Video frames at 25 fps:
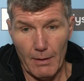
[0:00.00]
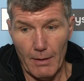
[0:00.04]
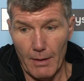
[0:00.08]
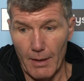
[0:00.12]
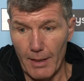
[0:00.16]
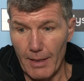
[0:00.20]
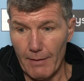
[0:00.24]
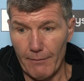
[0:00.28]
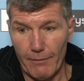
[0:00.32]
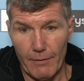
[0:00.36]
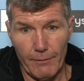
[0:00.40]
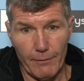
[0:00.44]

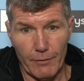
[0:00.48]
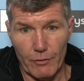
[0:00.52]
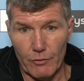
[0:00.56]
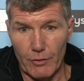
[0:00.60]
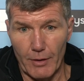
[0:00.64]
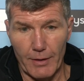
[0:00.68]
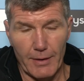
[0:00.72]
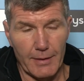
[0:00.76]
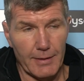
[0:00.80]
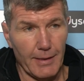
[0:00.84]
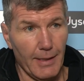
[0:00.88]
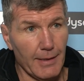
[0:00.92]
I haven't even
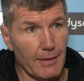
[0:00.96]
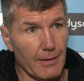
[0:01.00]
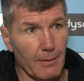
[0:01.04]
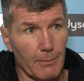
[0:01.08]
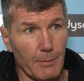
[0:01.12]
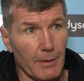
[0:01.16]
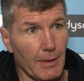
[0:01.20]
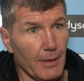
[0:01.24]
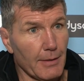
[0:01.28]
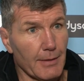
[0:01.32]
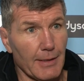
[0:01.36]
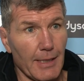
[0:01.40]
tried to say to
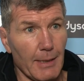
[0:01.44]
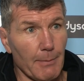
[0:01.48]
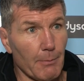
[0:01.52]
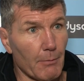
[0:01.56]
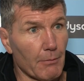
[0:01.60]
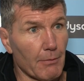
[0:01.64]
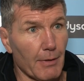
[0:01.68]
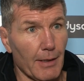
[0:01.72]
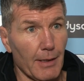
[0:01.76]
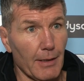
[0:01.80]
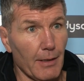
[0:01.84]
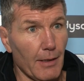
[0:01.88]
them, we need to keep
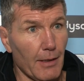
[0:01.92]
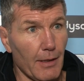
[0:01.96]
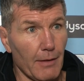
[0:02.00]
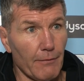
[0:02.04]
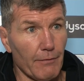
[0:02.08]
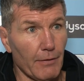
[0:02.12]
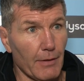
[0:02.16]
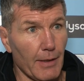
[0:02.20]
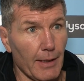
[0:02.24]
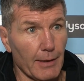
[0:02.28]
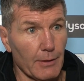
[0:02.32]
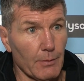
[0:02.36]
morale high
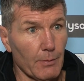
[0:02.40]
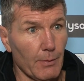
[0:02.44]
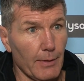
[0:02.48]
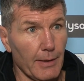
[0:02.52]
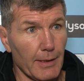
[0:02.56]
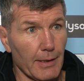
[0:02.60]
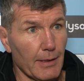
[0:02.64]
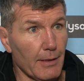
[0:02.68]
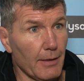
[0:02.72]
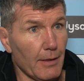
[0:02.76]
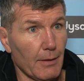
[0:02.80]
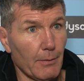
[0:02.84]
for next
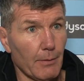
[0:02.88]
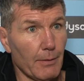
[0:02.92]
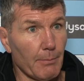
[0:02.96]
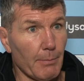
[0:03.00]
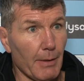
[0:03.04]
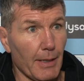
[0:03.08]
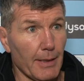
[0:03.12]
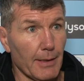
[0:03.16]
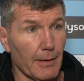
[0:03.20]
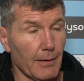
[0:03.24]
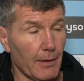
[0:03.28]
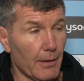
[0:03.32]
week. You know, we're
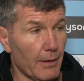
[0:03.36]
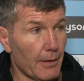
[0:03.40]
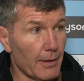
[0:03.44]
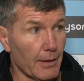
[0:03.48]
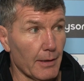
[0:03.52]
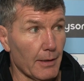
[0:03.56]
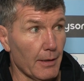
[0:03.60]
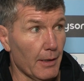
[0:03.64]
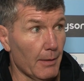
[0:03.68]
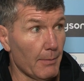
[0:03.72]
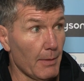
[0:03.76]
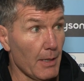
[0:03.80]
back in the
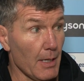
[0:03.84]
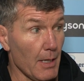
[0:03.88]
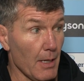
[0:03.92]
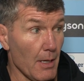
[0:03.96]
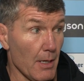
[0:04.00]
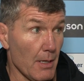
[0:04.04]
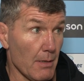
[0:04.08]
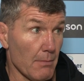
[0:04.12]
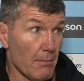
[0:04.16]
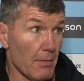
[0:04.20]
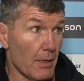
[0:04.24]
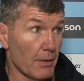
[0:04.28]
Hiding Cup.
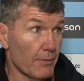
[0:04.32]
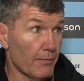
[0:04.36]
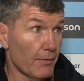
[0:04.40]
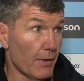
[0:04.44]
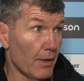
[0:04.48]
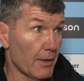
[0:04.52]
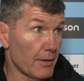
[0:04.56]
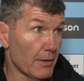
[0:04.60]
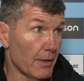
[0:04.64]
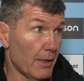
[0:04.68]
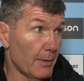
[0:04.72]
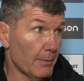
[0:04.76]
As
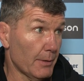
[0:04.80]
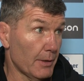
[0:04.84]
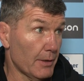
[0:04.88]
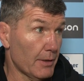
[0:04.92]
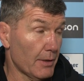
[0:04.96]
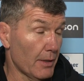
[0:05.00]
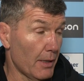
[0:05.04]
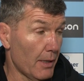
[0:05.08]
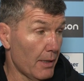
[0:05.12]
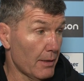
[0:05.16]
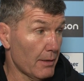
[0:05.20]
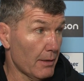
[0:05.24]
far as I'm
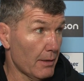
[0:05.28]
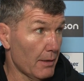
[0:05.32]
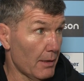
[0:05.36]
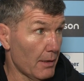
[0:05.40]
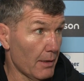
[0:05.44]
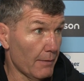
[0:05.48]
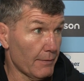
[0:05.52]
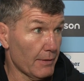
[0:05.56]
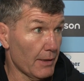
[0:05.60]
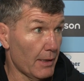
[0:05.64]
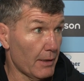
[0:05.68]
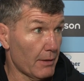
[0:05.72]
concerned,
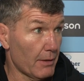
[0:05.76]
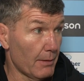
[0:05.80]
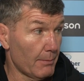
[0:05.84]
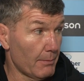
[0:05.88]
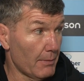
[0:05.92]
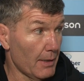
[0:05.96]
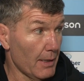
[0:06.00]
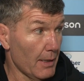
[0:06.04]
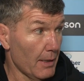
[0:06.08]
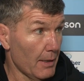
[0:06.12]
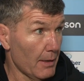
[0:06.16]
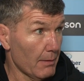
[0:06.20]
and I've said to
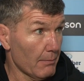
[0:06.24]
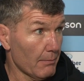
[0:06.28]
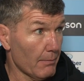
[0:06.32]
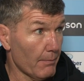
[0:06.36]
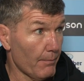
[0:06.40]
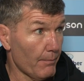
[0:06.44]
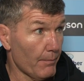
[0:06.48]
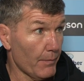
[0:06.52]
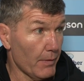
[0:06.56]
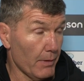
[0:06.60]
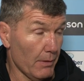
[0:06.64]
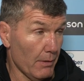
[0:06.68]
them,
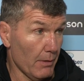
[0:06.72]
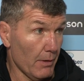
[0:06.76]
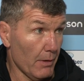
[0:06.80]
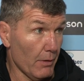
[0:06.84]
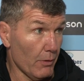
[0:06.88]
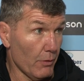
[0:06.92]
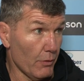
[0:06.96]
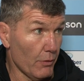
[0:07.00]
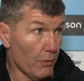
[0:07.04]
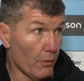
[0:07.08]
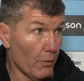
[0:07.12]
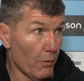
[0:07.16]

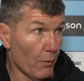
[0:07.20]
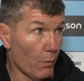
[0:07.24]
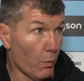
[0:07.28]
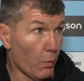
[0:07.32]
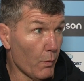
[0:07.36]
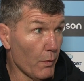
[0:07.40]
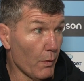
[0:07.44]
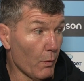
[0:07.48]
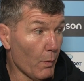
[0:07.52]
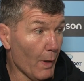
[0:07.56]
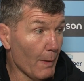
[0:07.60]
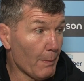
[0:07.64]

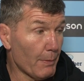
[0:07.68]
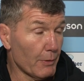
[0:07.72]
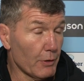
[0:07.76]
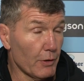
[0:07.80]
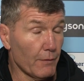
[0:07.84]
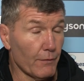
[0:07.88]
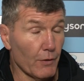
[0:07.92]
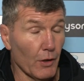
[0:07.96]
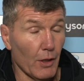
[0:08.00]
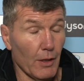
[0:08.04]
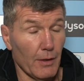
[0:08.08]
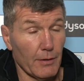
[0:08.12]
the weapon
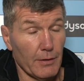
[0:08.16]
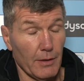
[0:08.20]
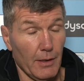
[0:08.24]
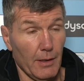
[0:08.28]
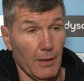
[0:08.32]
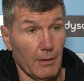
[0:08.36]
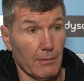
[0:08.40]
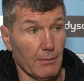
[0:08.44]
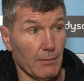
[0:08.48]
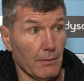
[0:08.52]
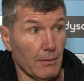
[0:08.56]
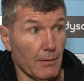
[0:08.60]
you've got as
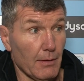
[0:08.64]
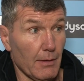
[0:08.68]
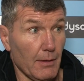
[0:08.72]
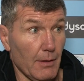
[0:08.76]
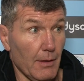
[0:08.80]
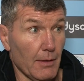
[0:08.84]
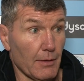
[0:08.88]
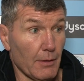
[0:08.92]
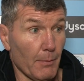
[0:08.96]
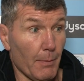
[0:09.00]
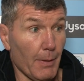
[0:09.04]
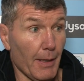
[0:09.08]
a
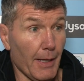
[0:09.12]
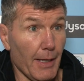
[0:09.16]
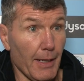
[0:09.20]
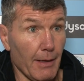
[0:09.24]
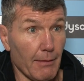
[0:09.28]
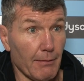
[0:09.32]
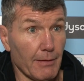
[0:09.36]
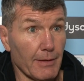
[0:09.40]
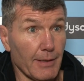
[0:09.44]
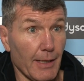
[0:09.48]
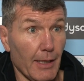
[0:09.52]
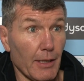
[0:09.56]

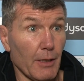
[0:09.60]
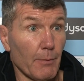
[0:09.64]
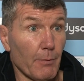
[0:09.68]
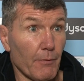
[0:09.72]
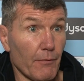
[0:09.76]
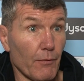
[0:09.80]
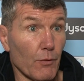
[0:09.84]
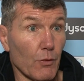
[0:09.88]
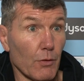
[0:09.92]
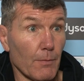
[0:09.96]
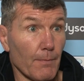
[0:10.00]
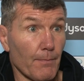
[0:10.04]
player is how you
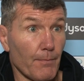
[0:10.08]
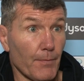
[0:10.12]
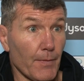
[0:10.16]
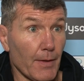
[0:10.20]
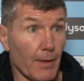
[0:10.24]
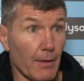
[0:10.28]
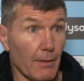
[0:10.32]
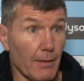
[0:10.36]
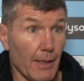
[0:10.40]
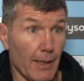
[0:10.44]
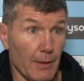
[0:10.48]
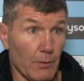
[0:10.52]
perform.
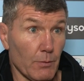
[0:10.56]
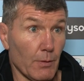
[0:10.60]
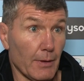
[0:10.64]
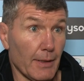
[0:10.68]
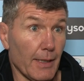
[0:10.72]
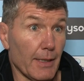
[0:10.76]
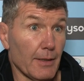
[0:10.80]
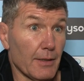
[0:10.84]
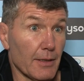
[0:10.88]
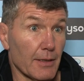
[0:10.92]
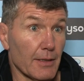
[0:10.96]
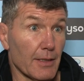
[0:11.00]
That's what
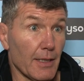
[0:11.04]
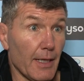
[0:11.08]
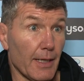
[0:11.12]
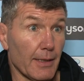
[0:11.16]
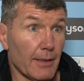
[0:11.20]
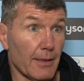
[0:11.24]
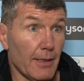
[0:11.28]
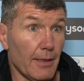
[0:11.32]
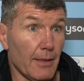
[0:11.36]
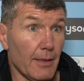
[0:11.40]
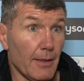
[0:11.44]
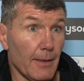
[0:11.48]
gets you
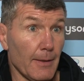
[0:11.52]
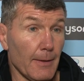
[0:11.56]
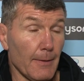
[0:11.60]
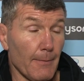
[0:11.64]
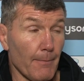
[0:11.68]
selected.